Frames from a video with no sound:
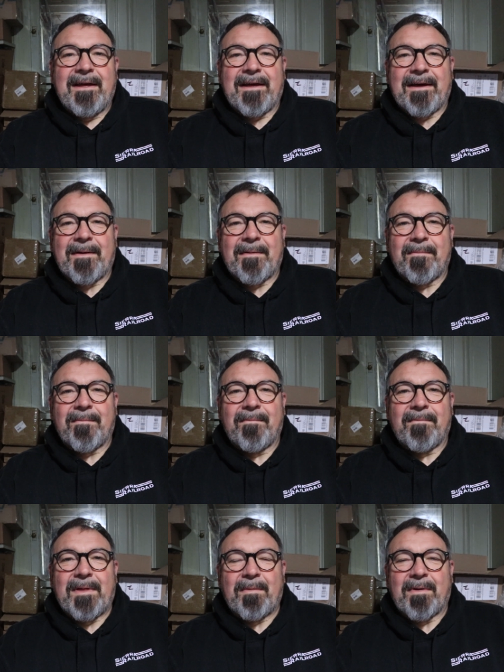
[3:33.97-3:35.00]
Um,
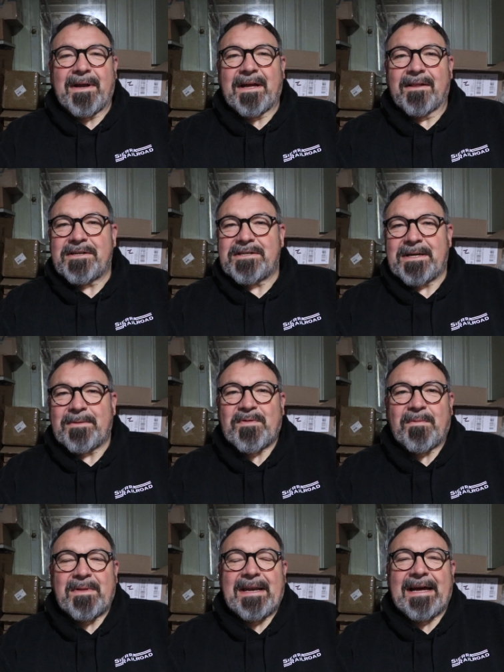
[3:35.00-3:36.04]
they were English amps
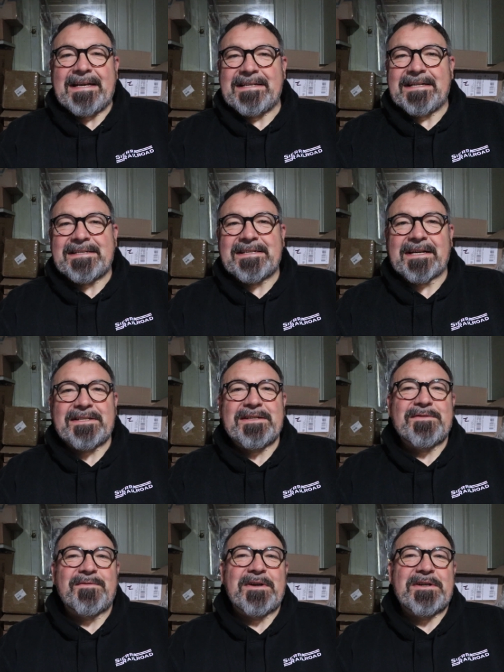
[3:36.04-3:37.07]
from the
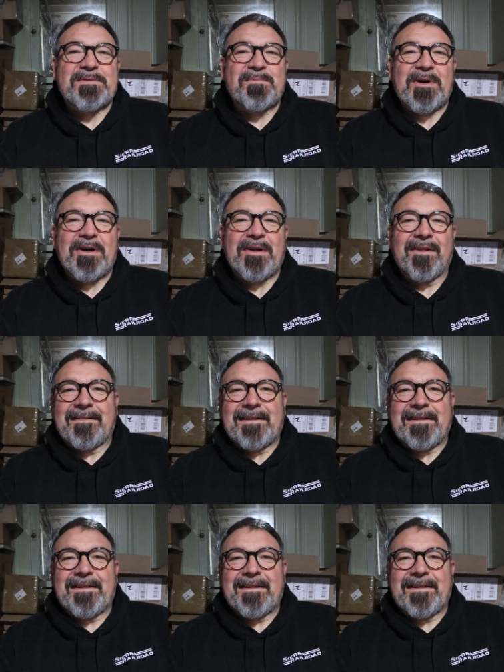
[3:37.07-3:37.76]
1960s, very small,